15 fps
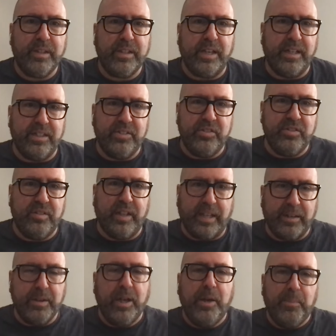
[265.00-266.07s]
kind of
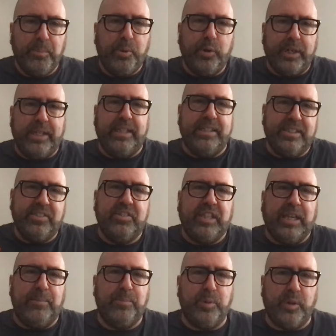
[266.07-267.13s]
like put it in the
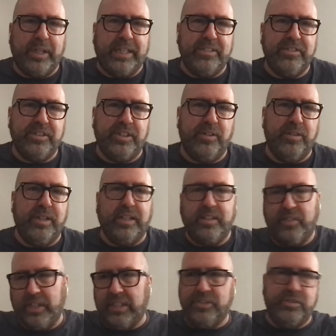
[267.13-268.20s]
same place. You know,
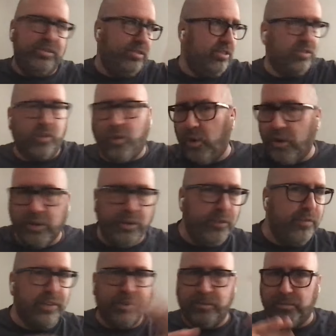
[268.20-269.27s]
like things are just all
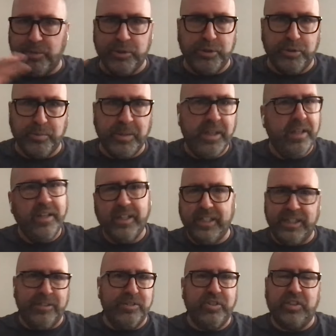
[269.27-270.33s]
over the room.
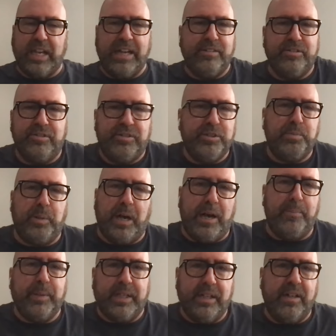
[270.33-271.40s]
You know, sounds are just
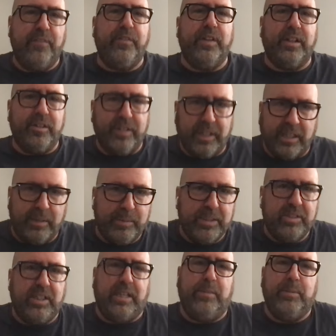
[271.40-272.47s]
popping out. And I feel like, okay, let me
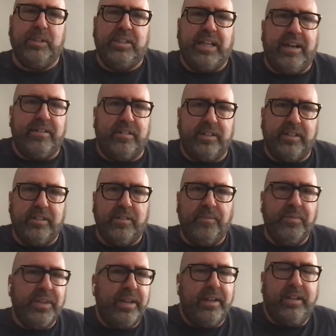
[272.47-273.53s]
tame it down a
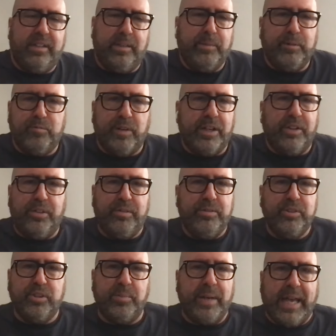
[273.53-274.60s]
little. Let me run it
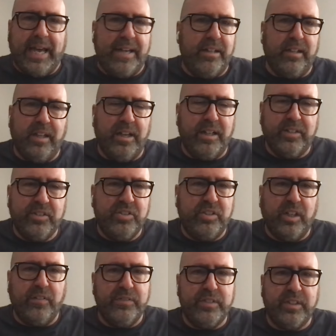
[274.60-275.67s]
through some analog
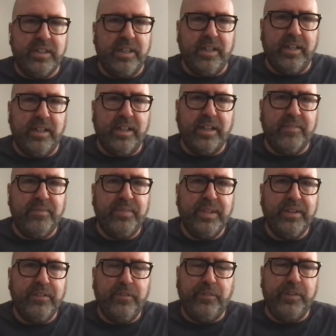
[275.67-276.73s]
stuff to kind of like
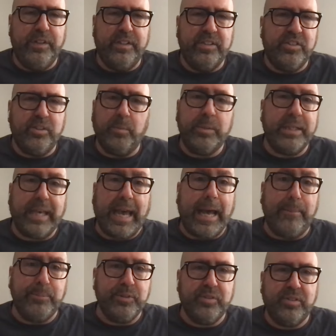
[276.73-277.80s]
fill in some
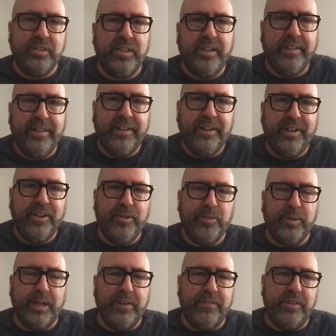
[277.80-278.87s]
gaps. Right. Or
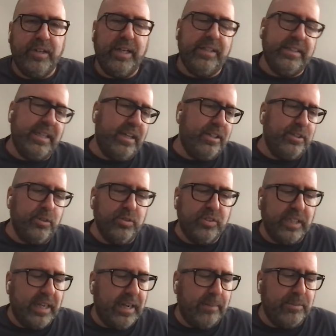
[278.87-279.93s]
whatever. And then I'll
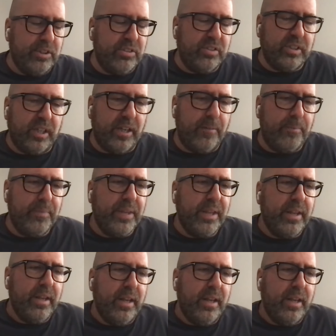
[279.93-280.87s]
use that. I'm just, um,